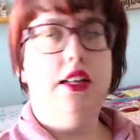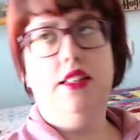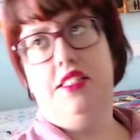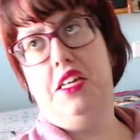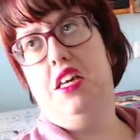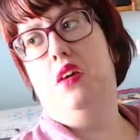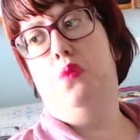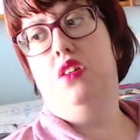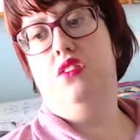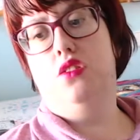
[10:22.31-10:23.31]
She
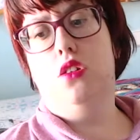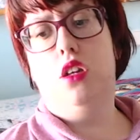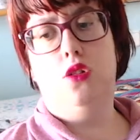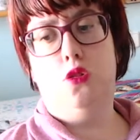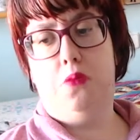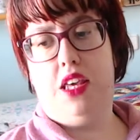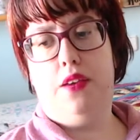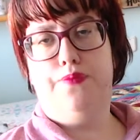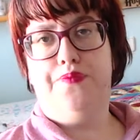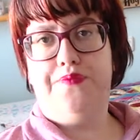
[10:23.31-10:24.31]
was talking to me
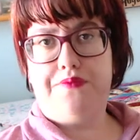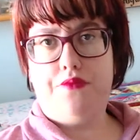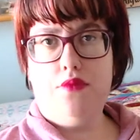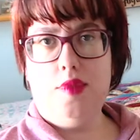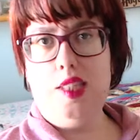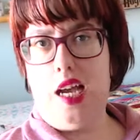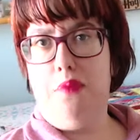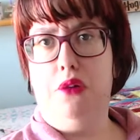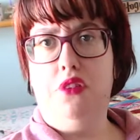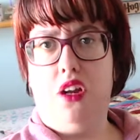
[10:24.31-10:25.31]

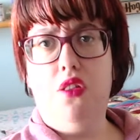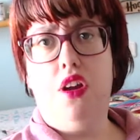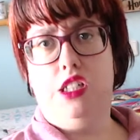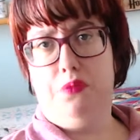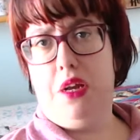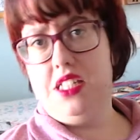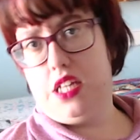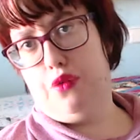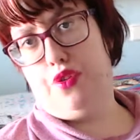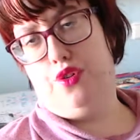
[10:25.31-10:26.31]
about another Spanish
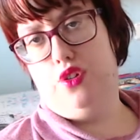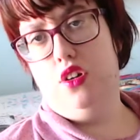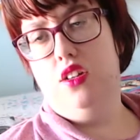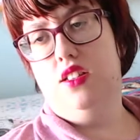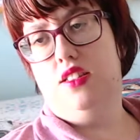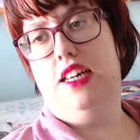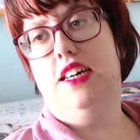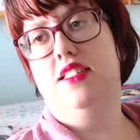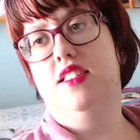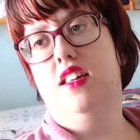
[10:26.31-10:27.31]
author that